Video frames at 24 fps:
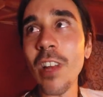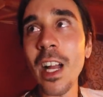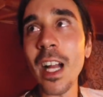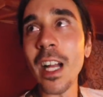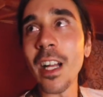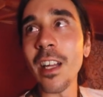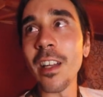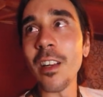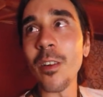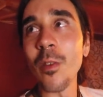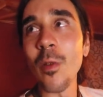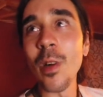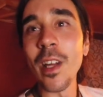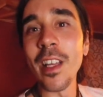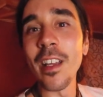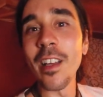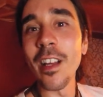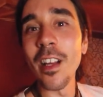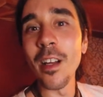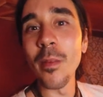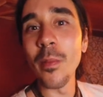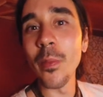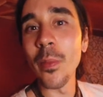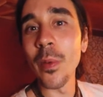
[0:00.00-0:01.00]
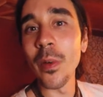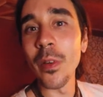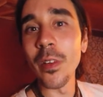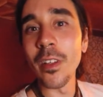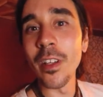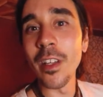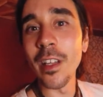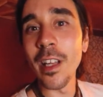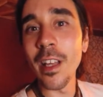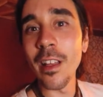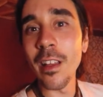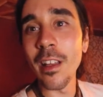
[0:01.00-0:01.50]
not gonna wake up
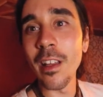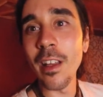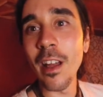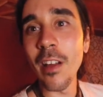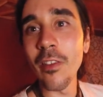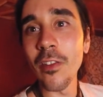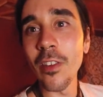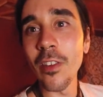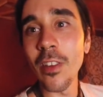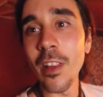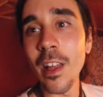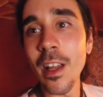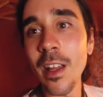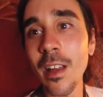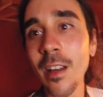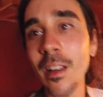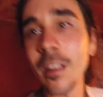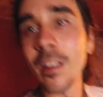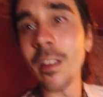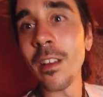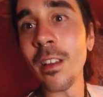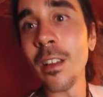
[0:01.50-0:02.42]
again after that?